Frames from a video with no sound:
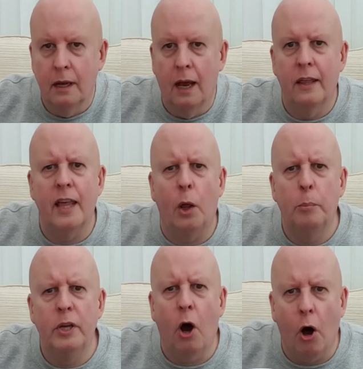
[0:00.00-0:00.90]
and that'll
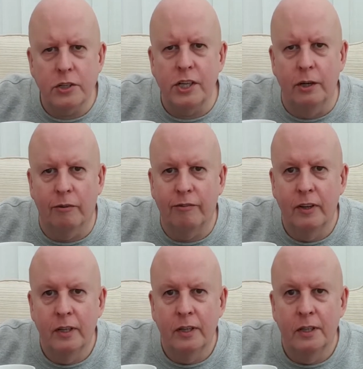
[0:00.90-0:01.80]
be hot enough
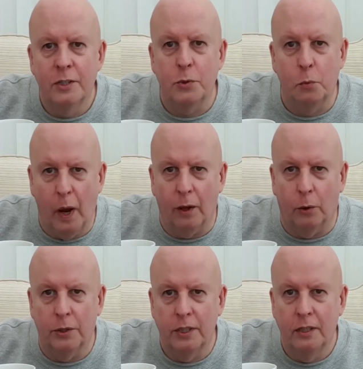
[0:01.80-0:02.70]
to
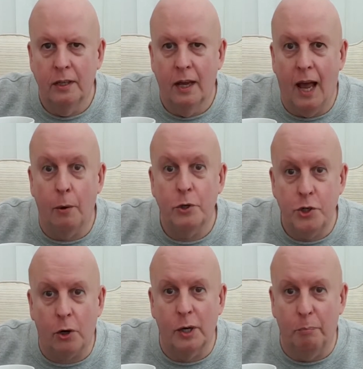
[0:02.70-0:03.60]
weld our
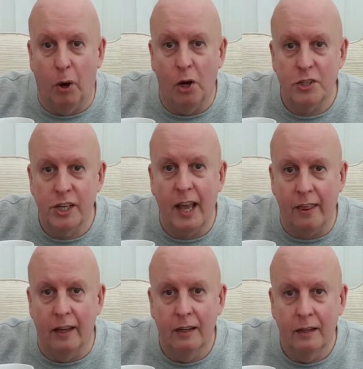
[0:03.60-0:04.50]
chocolate bars together.